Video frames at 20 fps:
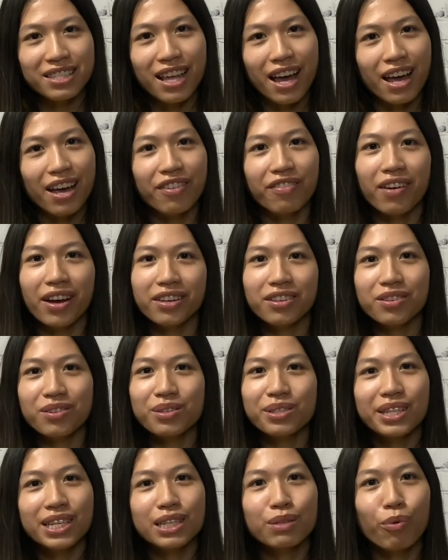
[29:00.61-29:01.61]
that if I use
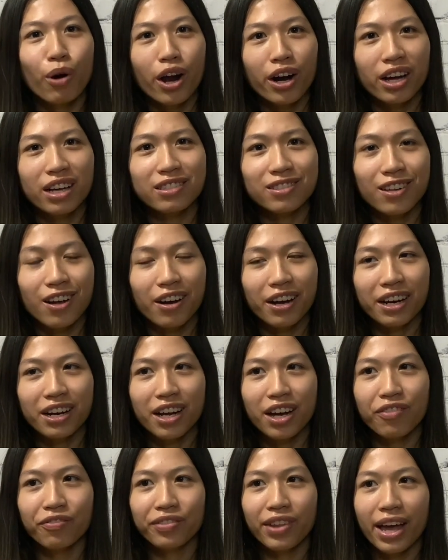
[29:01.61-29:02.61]
these products long
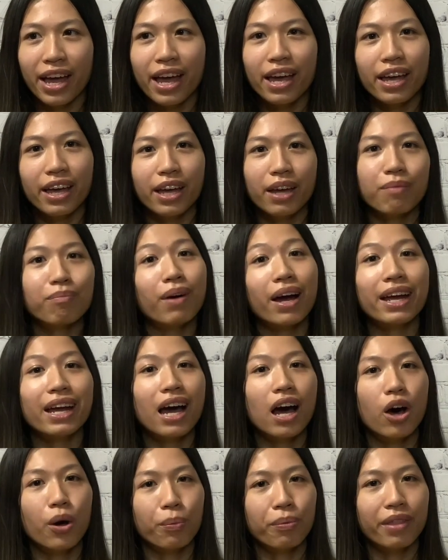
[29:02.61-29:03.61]
enough that it might
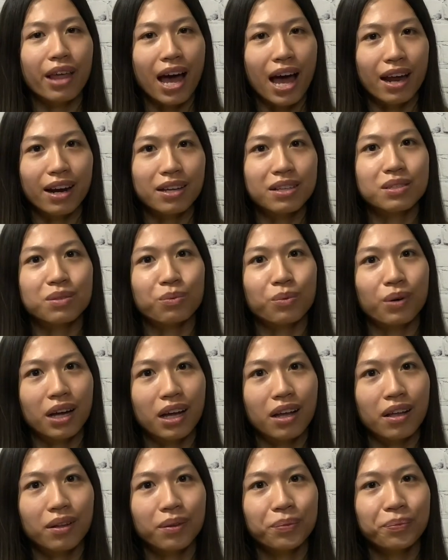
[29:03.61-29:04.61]
help that as
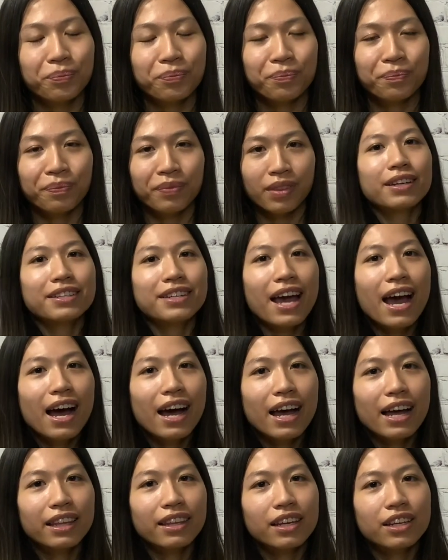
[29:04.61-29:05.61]
well. Yeah,
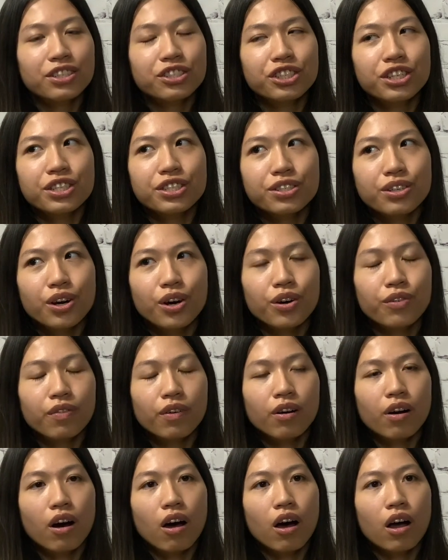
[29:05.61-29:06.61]
and then just
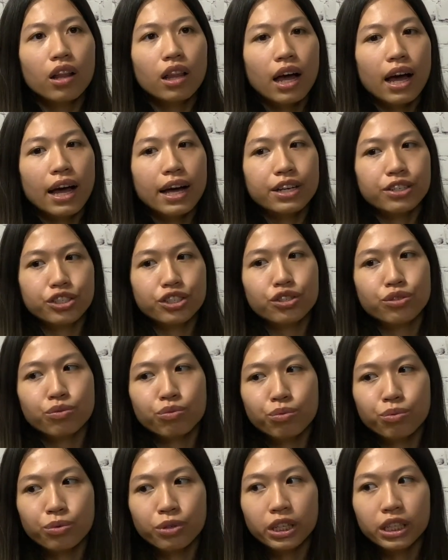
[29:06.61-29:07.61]
overall, I just
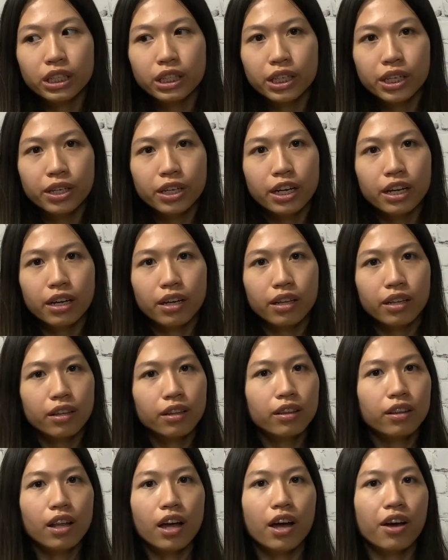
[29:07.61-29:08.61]
really
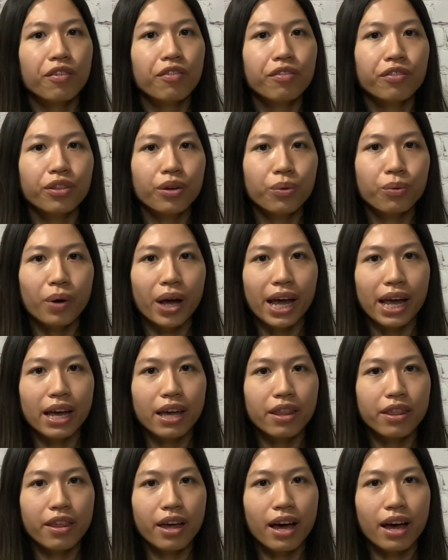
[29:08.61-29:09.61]
love the way
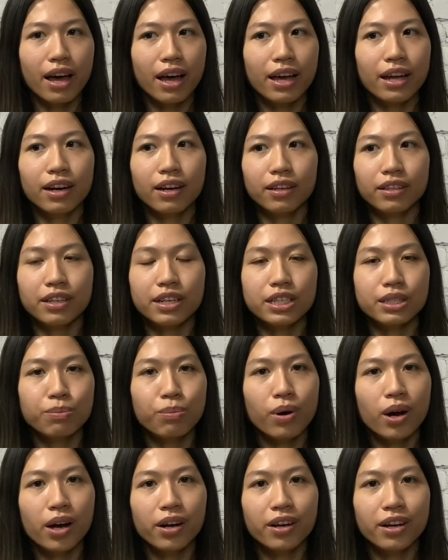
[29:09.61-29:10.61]
that these
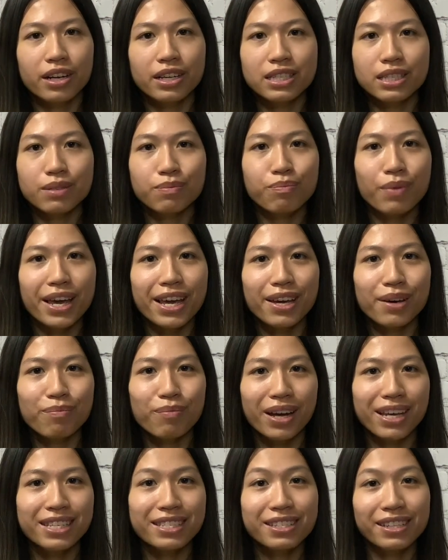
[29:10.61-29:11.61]
products make
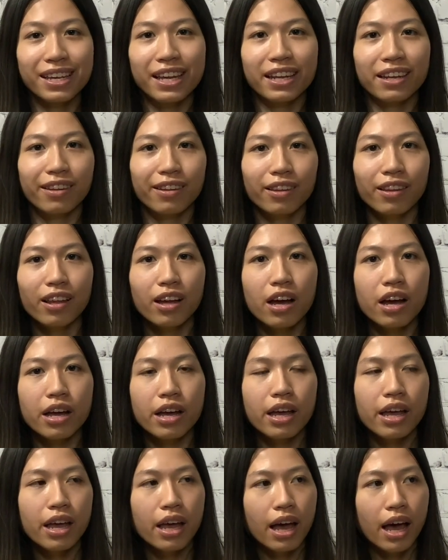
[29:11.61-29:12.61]
my skin look.
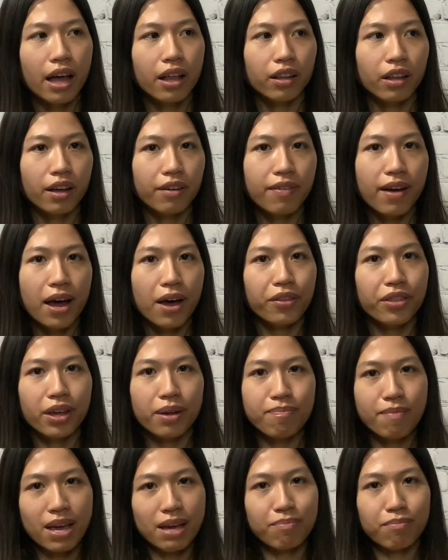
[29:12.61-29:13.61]
I love how they
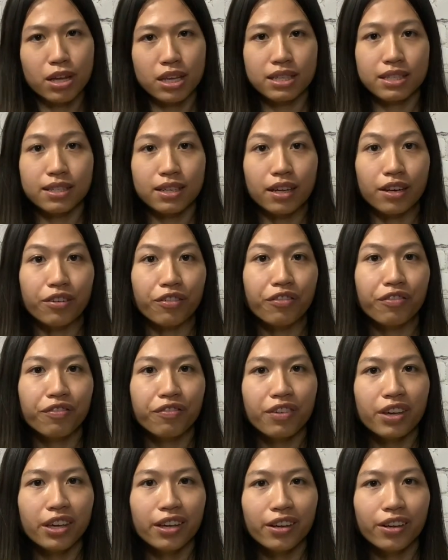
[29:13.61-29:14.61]
make my skin
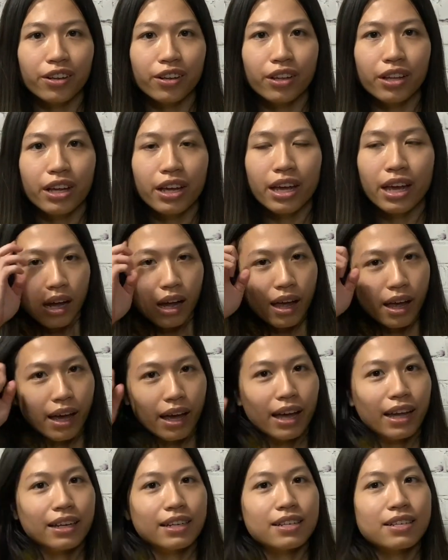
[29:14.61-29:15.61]
feel.
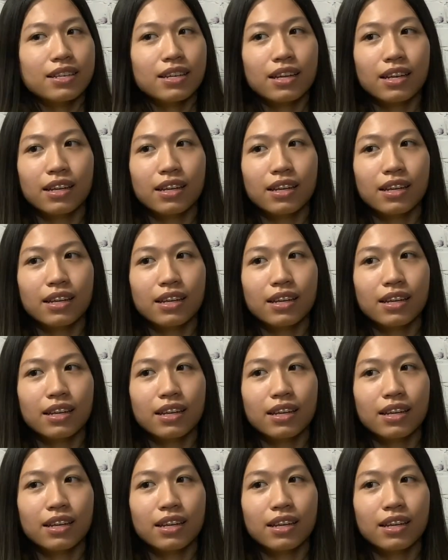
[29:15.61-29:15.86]
And